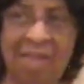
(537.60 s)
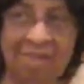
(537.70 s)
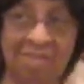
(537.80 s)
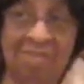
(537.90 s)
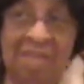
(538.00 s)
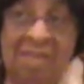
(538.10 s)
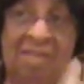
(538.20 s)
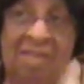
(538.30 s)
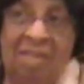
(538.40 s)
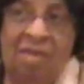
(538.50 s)
as I
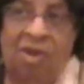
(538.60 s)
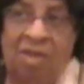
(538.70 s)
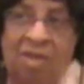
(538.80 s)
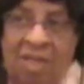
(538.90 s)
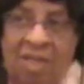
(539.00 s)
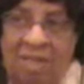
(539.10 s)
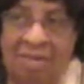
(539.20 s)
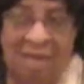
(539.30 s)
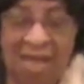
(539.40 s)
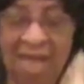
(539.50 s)
said, the Lord,
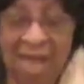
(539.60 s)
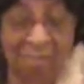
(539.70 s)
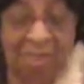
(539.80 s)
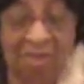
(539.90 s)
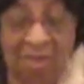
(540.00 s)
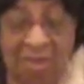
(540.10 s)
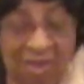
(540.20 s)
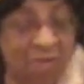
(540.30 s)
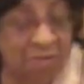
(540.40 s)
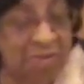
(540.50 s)
I believe he's
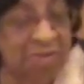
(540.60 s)
given me a